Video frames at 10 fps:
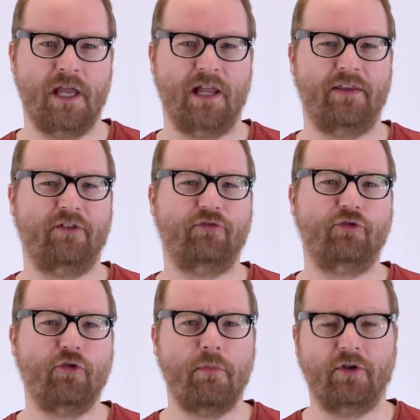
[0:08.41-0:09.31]
It takes
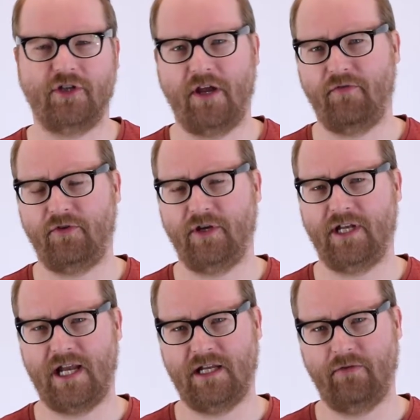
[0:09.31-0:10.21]
too much effort to get
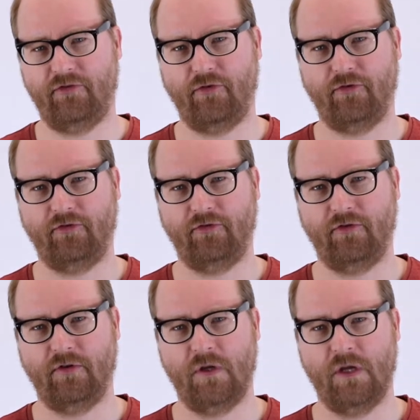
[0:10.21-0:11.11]
any results,
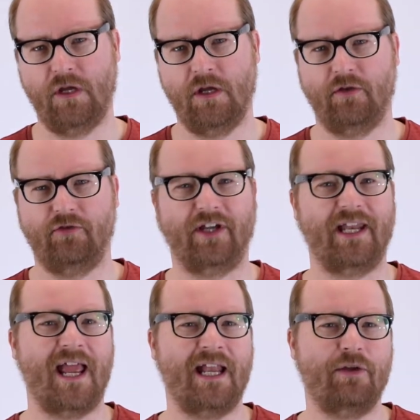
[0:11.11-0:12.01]
to get
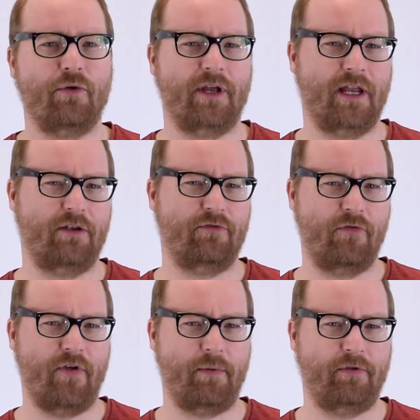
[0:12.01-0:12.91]
any organic growth
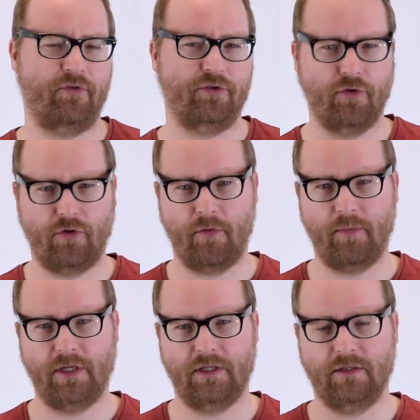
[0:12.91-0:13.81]
happening for your company.